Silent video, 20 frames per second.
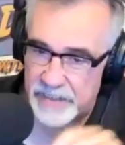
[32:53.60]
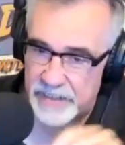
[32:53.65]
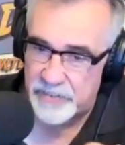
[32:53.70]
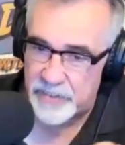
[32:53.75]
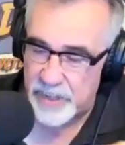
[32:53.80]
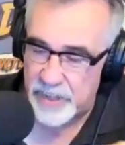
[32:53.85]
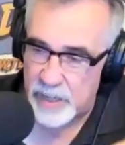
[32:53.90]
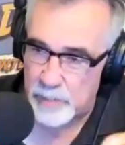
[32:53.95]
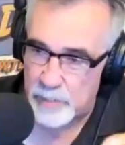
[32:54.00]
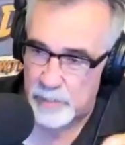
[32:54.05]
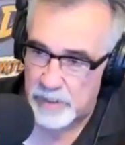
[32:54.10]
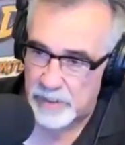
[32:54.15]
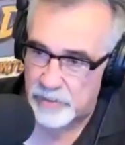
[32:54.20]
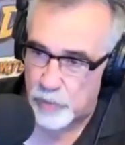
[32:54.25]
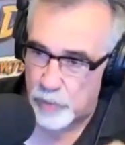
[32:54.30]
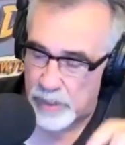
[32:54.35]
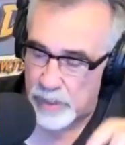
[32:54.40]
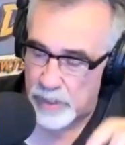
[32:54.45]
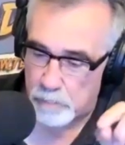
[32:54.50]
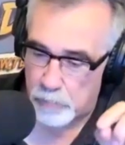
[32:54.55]
that is thinking about
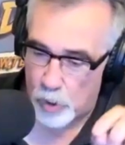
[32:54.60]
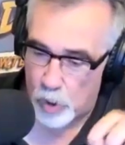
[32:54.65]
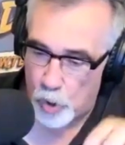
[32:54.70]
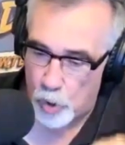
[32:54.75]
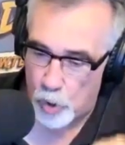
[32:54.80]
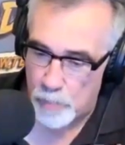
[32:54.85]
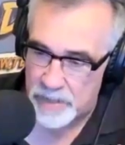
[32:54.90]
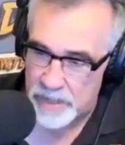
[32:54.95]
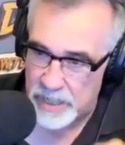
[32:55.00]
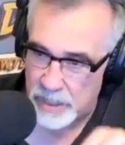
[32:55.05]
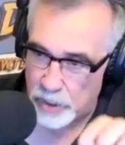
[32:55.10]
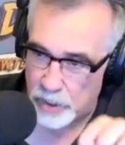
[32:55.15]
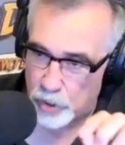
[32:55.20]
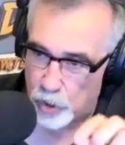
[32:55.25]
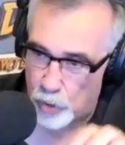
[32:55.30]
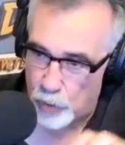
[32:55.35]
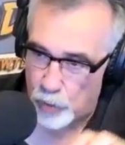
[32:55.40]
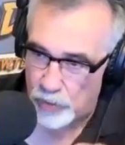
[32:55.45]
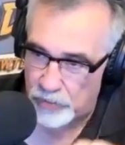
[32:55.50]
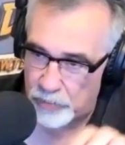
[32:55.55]
doing permanent
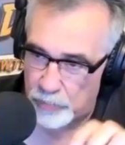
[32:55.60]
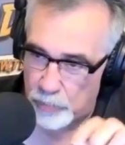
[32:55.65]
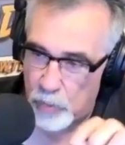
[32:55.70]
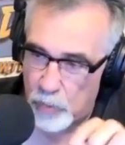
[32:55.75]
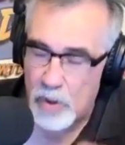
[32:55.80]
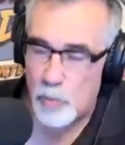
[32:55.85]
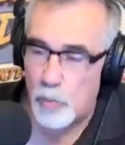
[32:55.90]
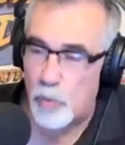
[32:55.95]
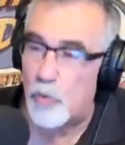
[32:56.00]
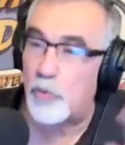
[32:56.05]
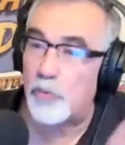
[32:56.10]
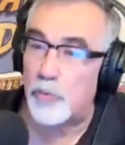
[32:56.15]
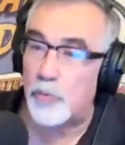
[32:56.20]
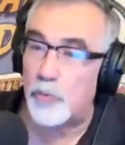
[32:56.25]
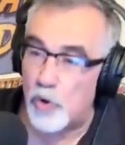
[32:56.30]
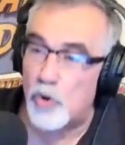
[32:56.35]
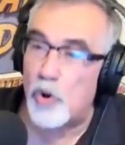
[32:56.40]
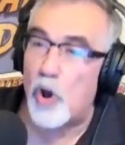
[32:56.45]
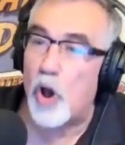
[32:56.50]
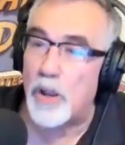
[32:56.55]

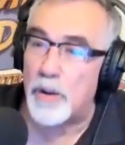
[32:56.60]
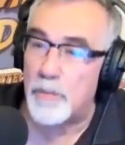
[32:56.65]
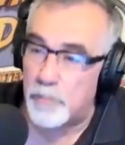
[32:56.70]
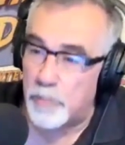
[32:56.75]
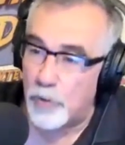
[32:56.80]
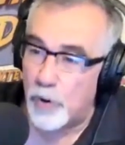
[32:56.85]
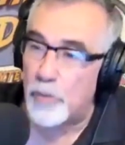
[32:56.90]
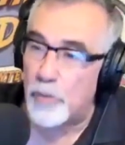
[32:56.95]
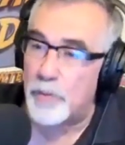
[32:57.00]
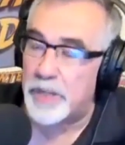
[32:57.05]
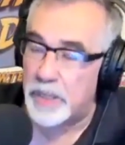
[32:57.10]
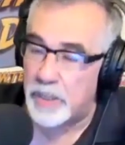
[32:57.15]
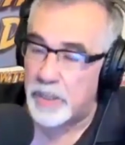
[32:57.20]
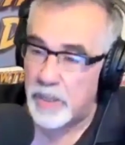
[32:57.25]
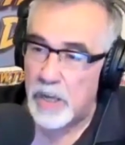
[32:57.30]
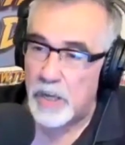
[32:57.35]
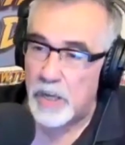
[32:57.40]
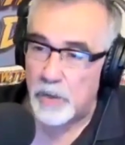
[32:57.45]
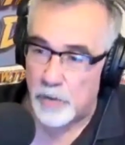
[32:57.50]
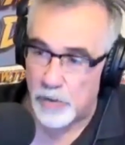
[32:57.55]
we'll call them permanent
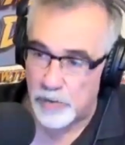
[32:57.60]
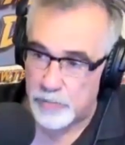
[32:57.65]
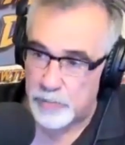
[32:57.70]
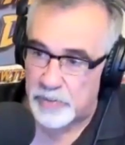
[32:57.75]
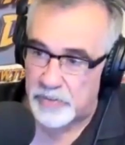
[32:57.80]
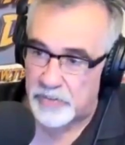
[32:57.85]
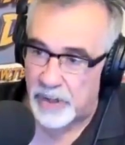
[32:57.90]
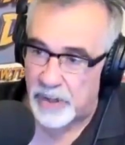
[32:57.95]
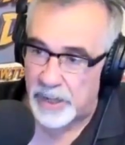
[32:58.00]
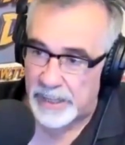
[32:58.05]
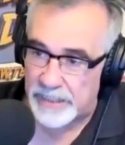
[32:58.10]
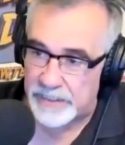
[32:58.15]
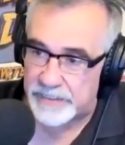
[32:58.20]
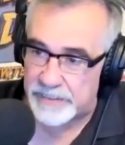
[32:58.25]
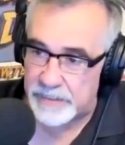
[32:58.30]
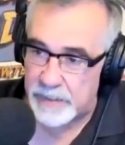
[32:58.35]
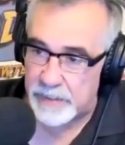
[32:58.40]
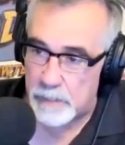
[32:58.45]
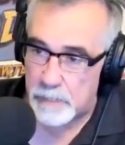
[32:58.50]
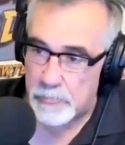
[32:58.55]
Christmas
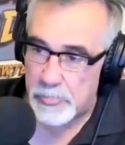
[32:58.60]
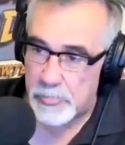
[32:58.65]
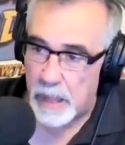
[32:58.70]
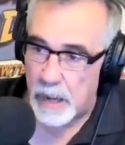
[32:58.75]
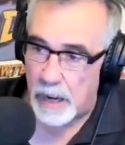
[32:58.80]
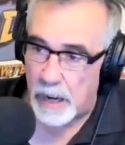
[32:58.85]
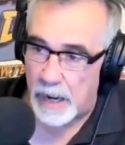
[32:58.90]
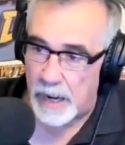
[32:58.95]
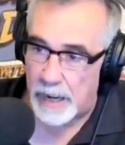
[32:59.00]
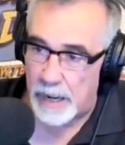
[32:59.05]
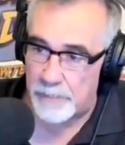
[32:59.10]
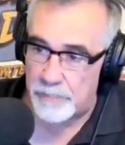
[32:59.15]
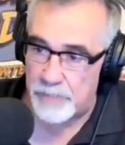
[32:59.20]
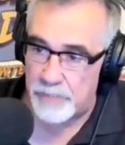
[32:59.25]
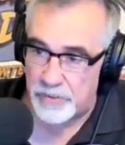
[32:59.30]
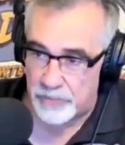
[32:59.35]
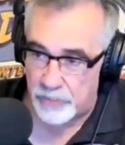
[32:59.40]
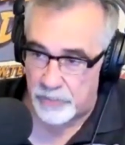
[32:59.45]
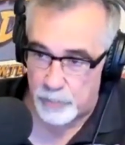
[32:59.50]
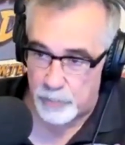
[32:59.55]
lights.
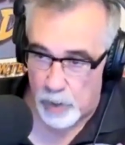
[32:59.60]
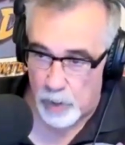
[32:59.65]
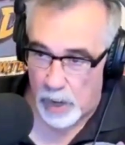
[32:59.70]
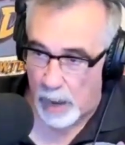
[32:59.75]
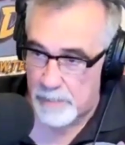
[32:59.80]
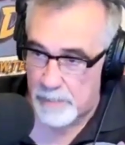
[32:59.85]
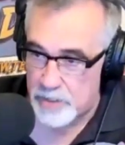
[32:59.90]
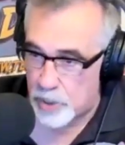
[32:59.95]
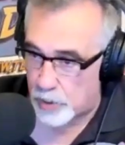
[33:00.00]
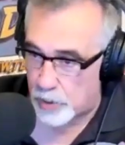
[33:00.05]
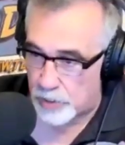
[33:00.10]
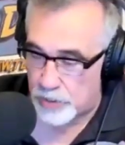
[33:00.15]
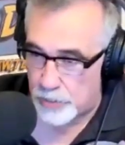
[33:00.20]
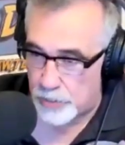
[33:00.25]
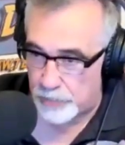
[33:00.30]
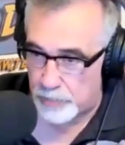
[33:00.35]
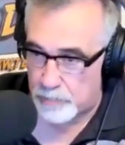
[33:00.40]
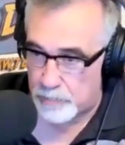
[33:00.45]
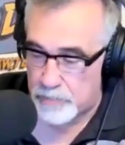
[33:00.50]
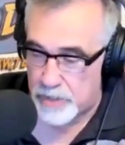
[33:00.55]
You could use